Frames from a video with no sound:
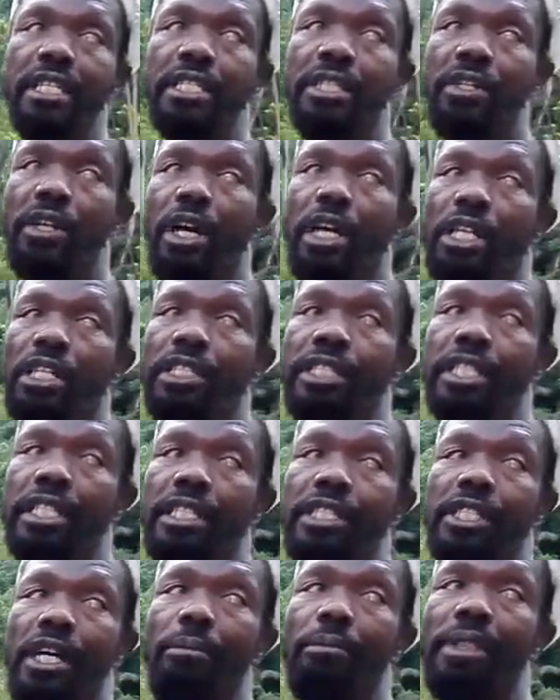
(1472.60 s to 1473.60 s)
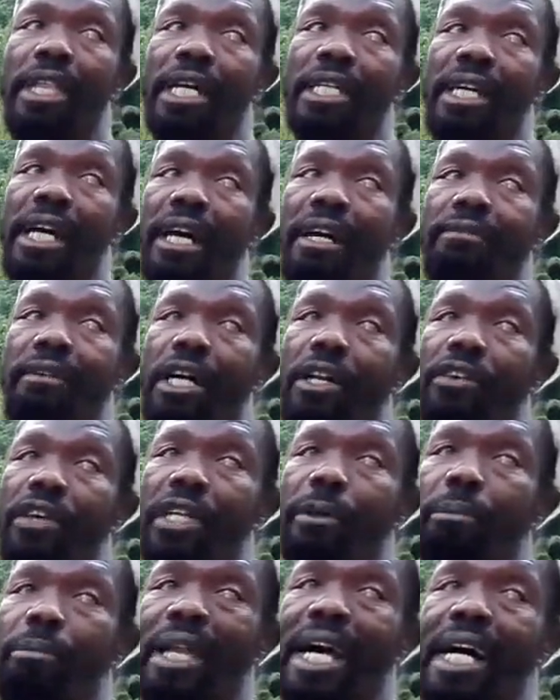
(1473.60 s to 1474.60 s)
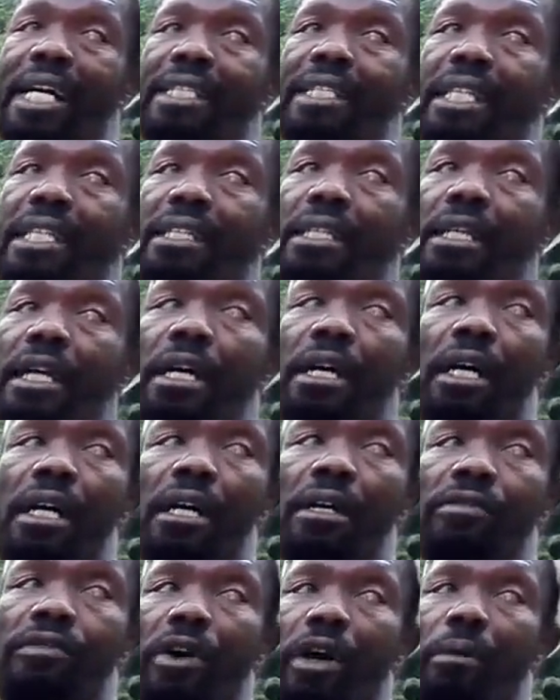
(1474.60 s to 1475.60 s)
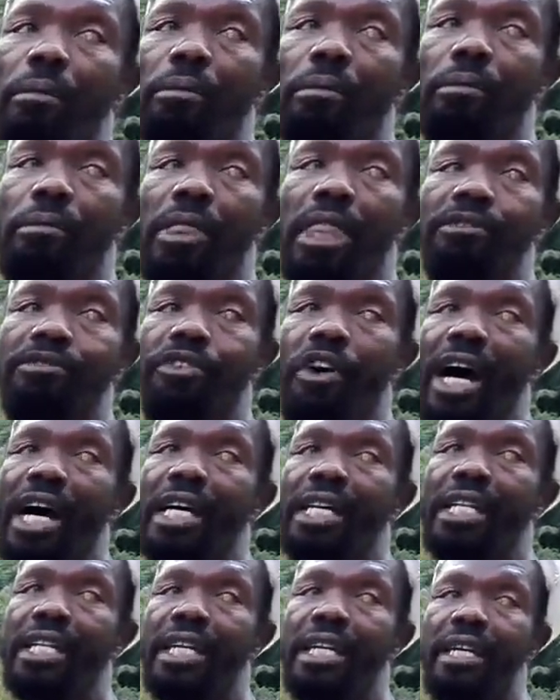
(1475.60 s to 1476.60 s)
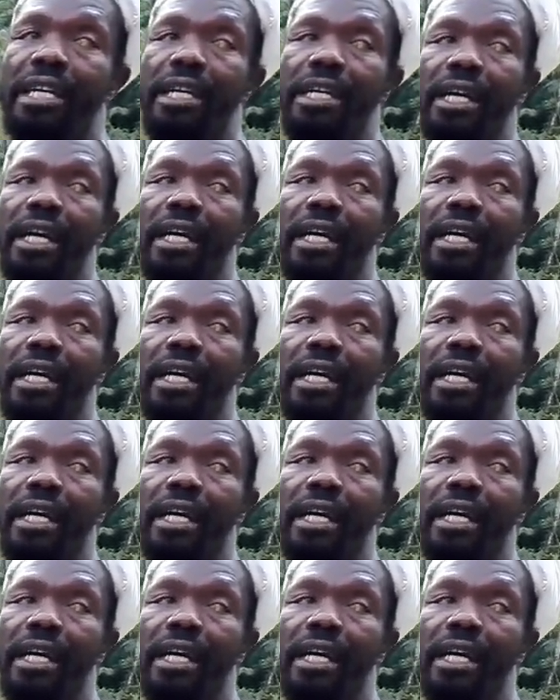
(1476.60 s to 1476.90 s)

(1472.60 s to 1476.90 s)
you're going to see some that I have already planted from Friday